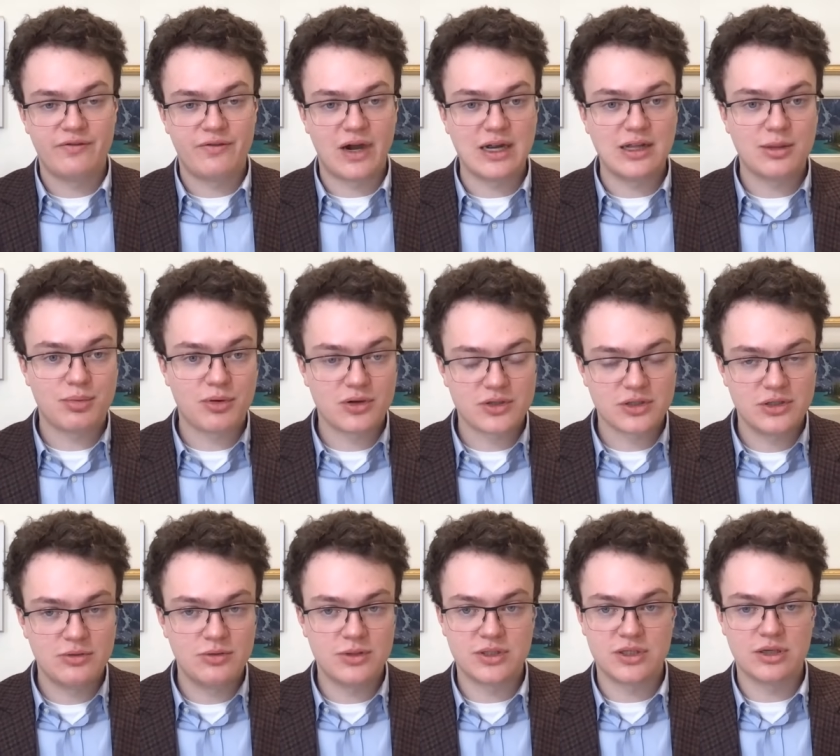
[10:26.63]
Find the
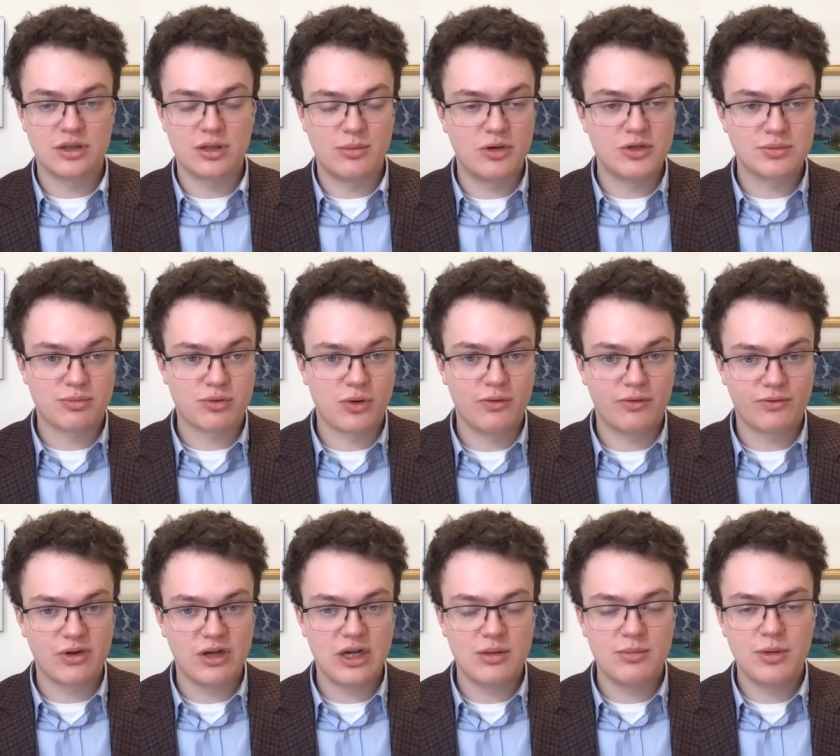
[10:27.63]
person who is the most
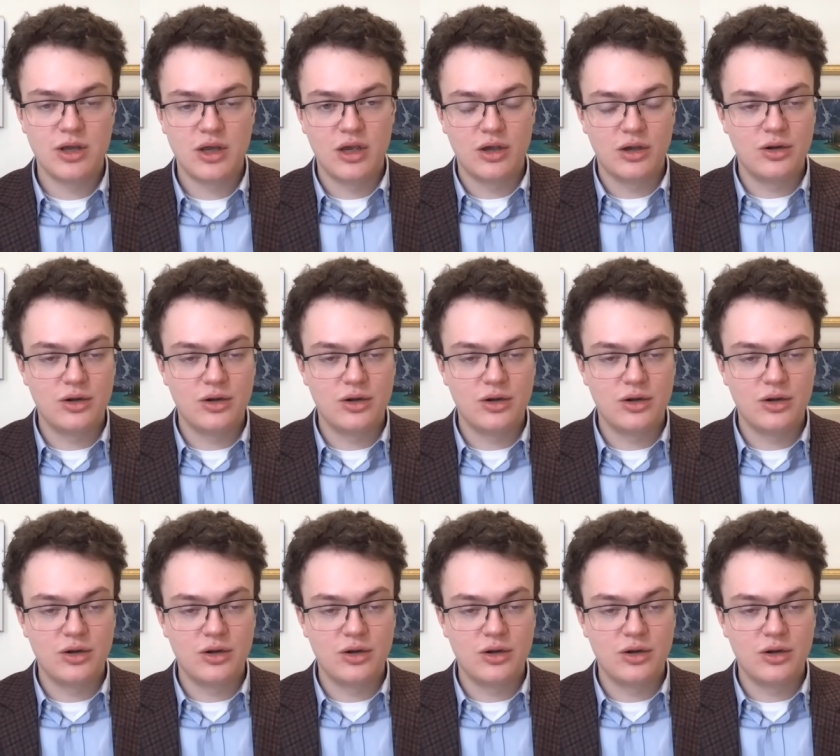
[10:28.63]
pro-freedom,